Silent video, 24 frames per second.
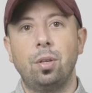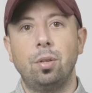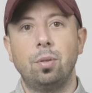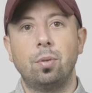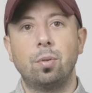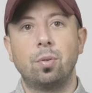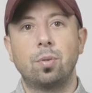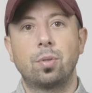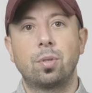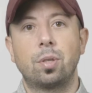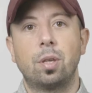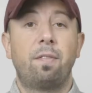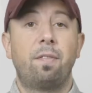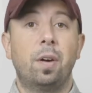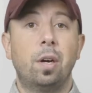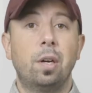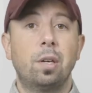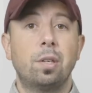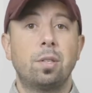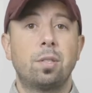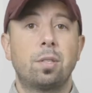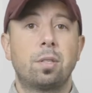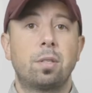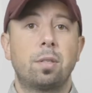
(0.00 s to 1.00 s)
used,
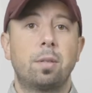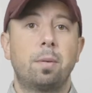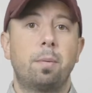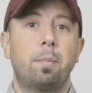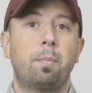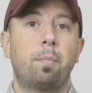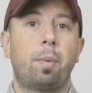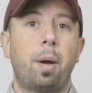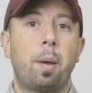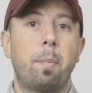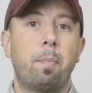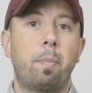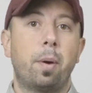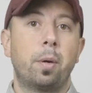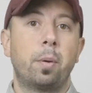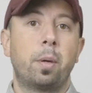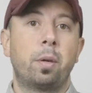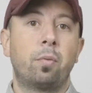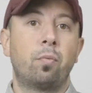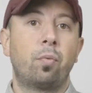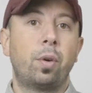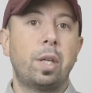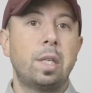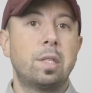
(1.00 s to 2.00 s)
first by
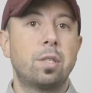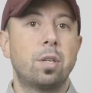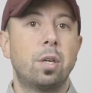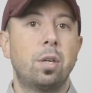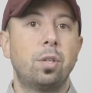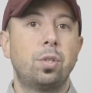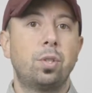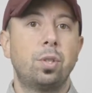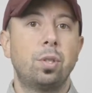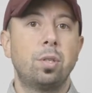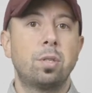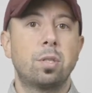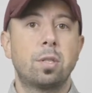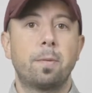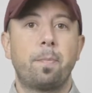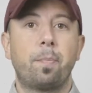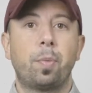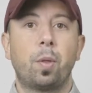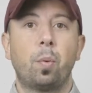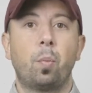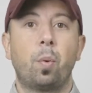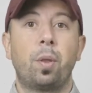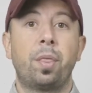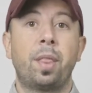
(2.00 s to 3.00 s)
Boeing researchers
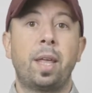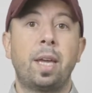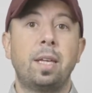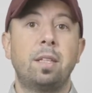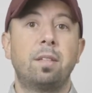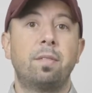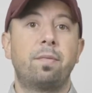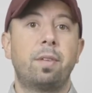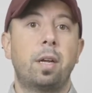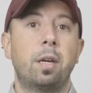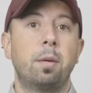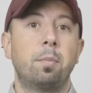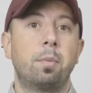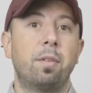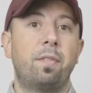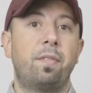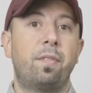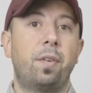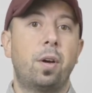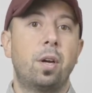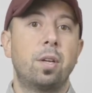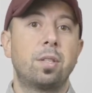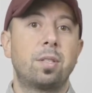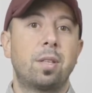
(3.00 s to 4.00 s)
when they developed the
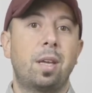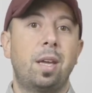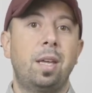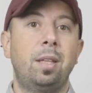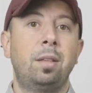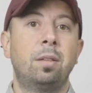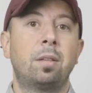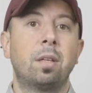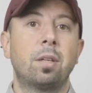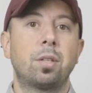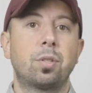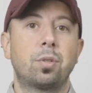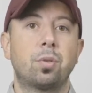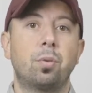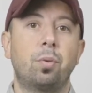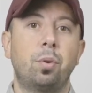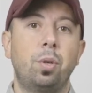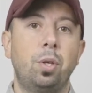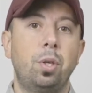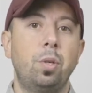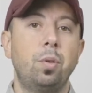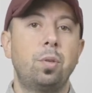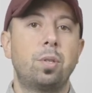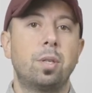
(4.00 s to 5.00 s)
first industrial
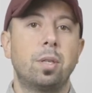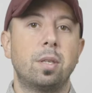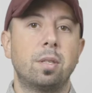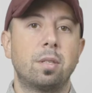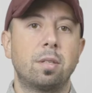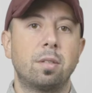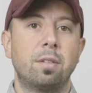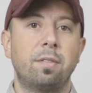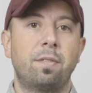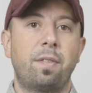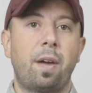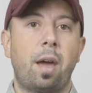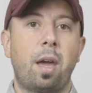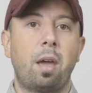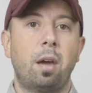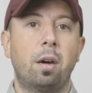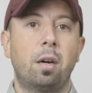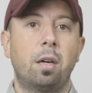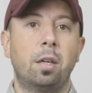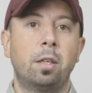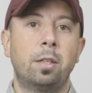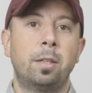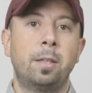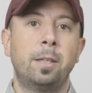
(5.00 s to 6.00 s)
uses of A
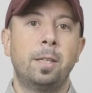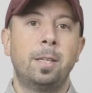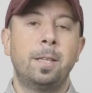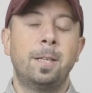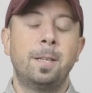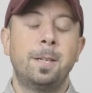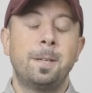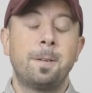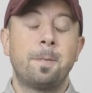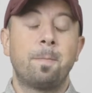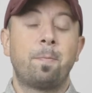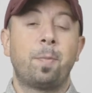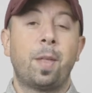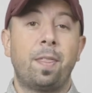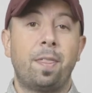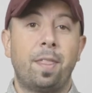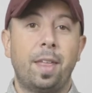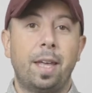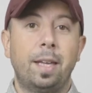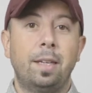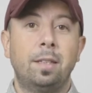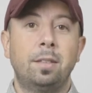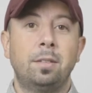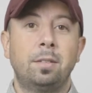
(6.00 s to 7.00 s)
R, and
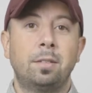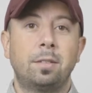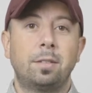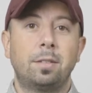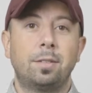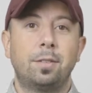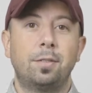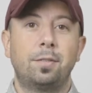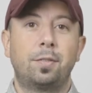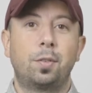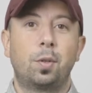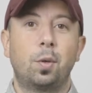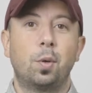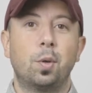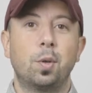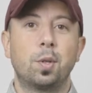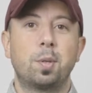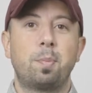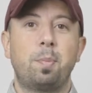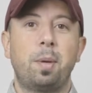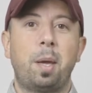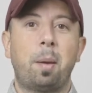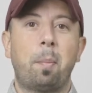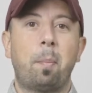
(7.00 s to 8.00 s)
then, of
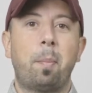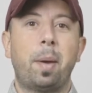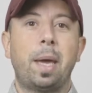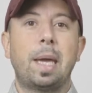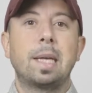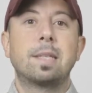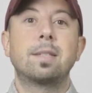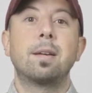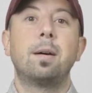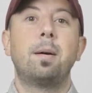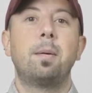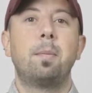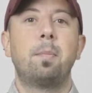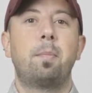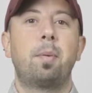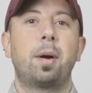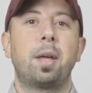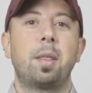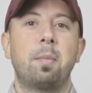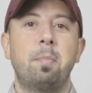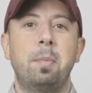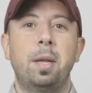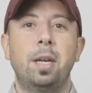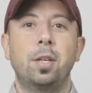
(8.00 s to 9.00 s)
course, being picked up
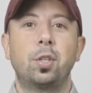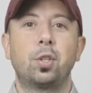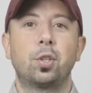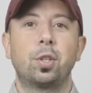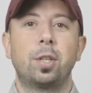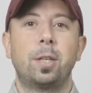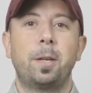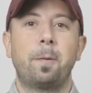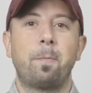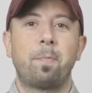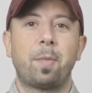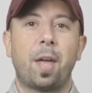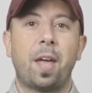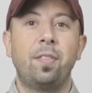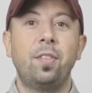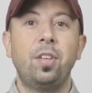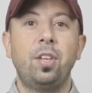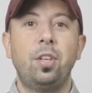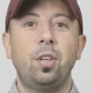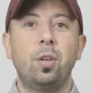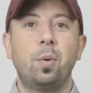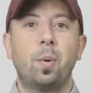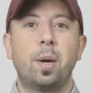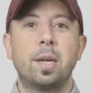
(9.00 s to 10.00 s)
by the military and the
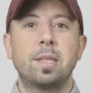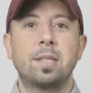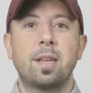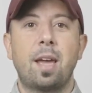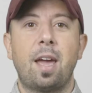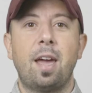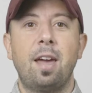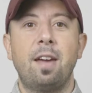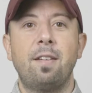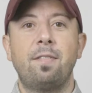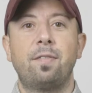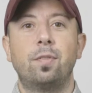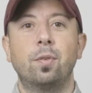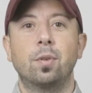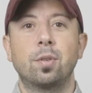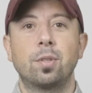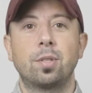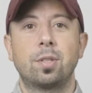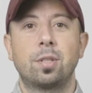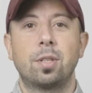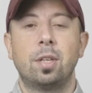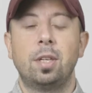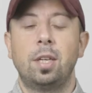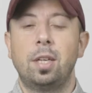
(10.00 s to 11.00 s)
U S Air
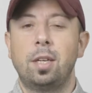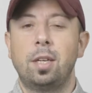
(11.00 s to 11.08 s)
Force